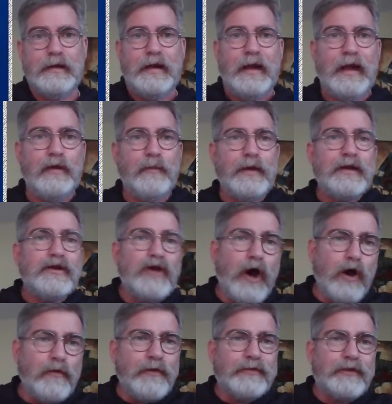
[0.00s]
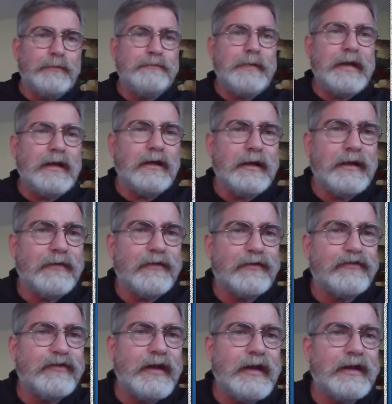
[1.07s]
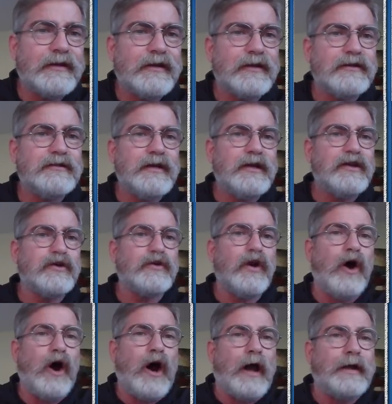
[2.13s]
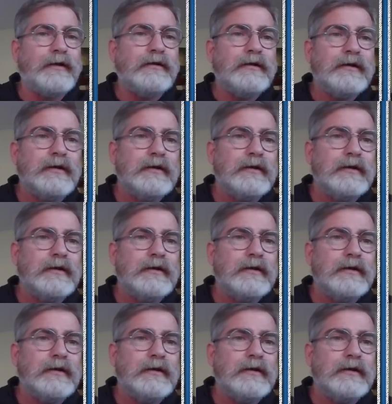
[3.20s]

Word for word: And we know that the mingling of the seed had continued on.